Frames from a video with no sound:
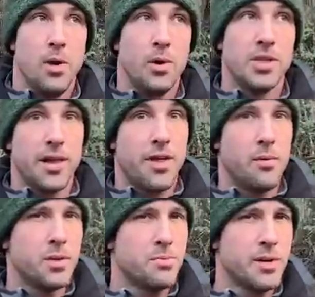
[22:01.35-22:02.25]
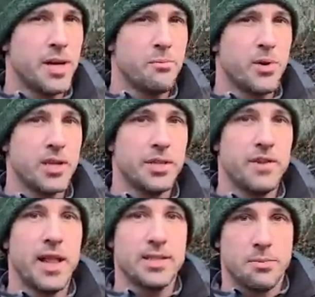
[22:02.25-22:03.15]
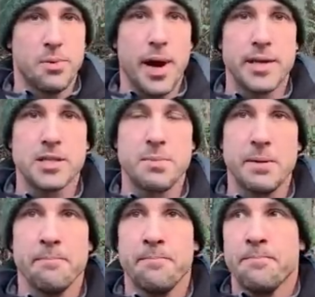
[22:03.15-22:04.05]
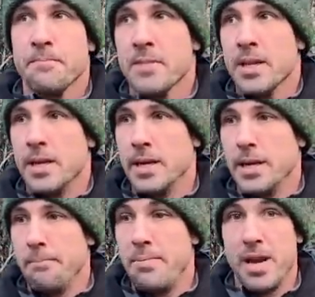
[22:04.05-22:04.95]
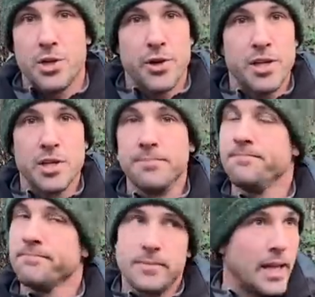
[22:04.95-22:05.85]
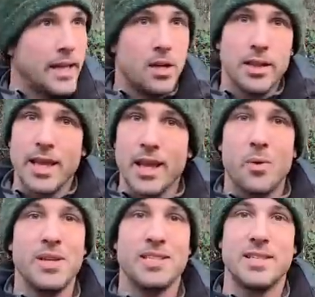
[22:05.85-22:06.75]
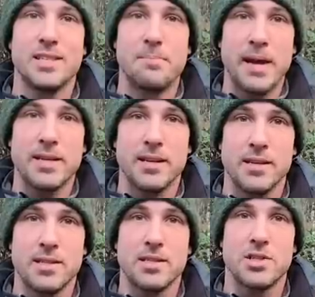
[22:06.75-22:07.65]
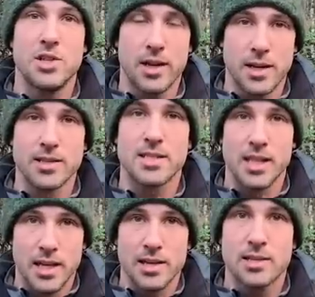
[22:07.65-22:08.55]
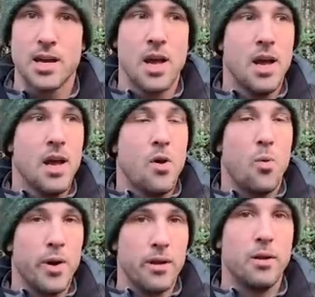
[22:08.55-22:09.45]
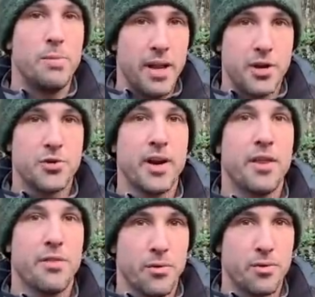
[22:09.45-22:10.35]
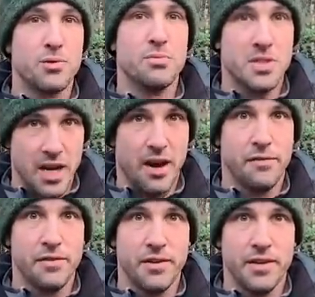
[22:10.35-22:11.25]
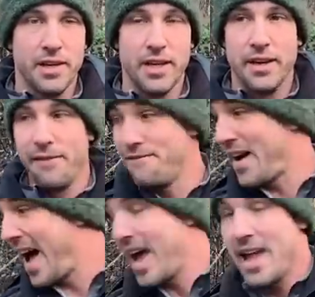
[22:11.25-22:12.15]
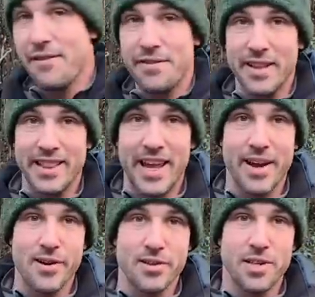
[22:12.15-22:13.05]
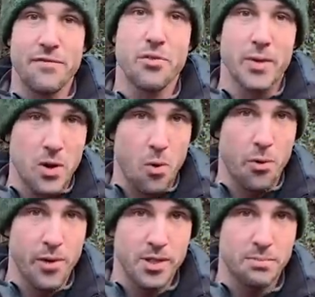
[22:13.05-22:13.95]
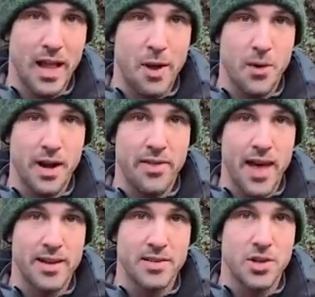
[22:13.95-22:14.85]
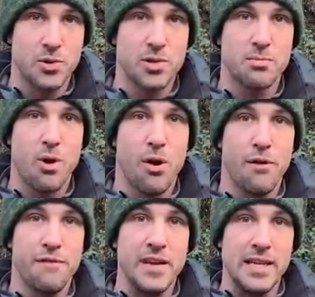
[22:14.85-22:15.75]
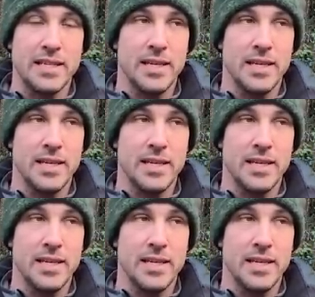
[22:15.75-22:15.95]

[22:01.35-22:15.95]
which I thought was pretty impressive, and that surprised me. Um, penetration, like, like we suspected, shotgun slugs will penetrate through some stuff. Uh, five layers of three quarter inch plywood, and that is no small feat.